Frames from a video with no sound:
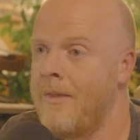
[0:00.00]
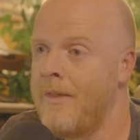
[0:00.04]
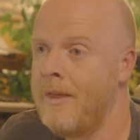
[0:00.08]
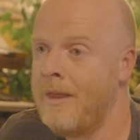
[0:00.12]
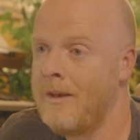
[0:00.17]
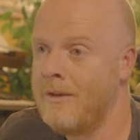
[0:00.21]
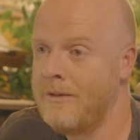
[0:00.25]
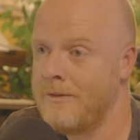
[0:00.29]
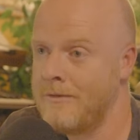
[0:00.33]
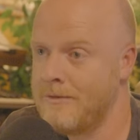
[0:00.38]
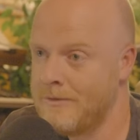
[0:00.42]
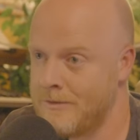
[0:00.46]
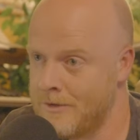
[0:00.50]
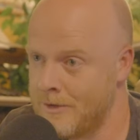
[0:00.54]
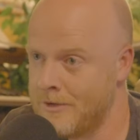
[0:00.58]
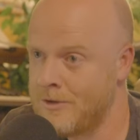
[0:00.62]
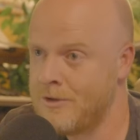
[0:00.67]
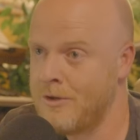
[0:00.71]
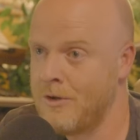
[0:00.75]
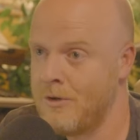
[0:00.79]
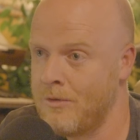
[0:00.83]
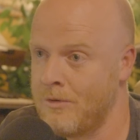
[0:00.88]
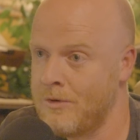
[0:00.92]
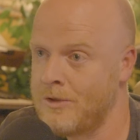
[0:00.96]
and then to
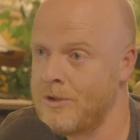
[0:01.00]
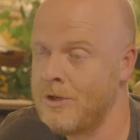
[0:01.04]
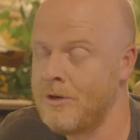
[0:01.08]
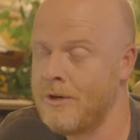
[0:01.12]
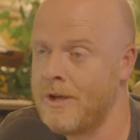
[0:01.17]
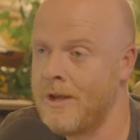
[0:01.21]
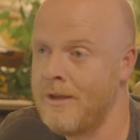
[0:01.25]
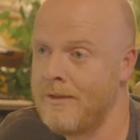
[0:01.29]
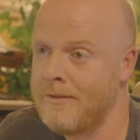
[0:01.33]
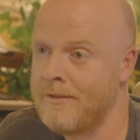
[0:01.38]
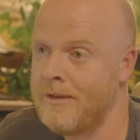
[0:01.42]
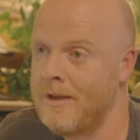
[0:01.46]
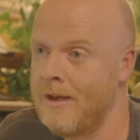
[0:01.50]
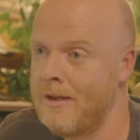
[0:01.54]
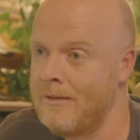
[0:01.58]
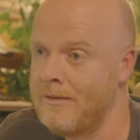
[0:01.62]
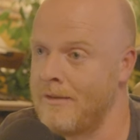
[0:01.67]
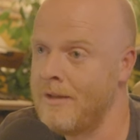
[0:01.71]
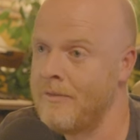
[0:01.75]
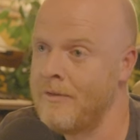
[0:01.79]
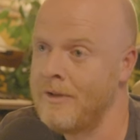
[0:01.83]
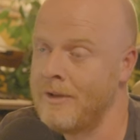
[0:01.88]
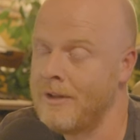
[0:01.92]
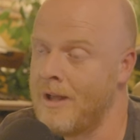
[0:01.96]
show, showcase guys
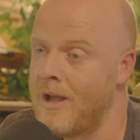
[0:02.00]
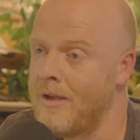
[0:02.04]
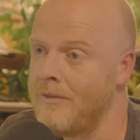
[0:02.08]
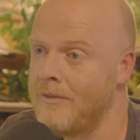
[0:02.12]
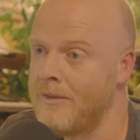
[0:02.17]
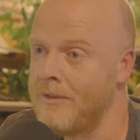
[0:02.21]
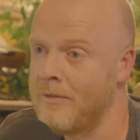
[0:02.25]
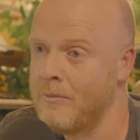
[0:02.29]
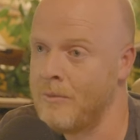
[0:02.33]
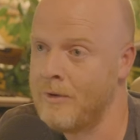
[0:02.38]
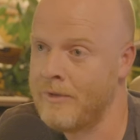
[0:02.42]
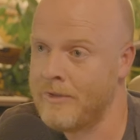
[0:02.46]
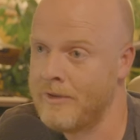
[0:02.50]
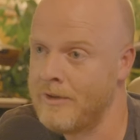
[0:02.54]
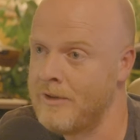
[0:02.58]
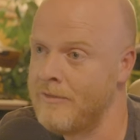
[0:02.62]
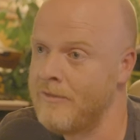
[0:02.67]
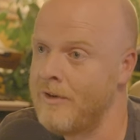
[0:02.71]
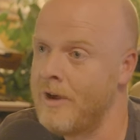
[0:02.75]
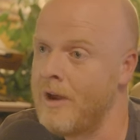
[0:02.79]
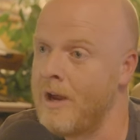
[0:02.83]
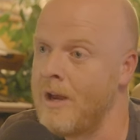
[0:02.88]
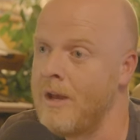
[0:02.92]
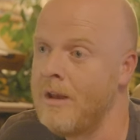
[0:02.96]
living lives in, with the
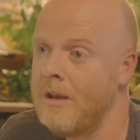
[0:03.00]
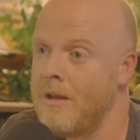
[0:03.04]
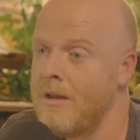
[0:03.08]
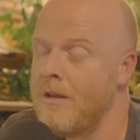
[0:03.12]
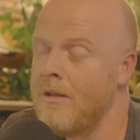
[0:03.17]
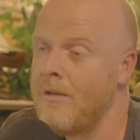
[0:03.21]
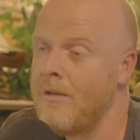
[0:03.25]
divine.